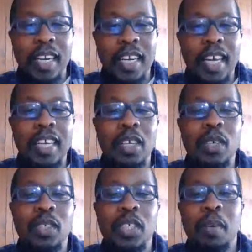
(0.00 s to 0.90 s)
And
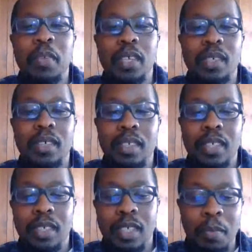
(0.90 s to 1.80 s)
to
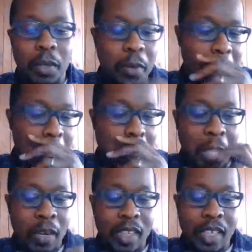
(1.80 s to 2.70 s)
some
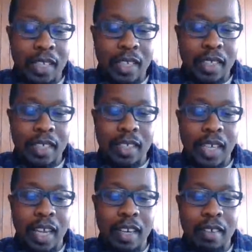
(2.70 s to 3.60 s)
degree, I think this is
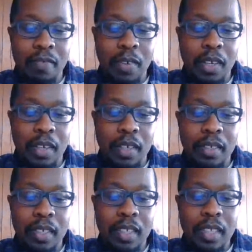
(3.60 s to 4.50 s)
kind of
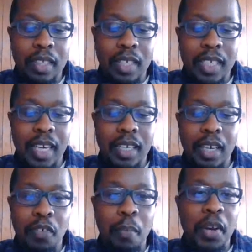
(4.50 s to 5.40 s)
this
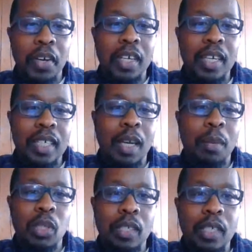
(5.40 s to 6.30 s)
idea of American
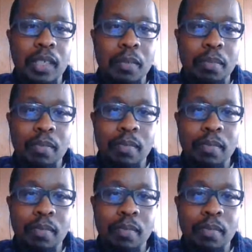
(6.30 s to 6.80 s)
exceptionalism,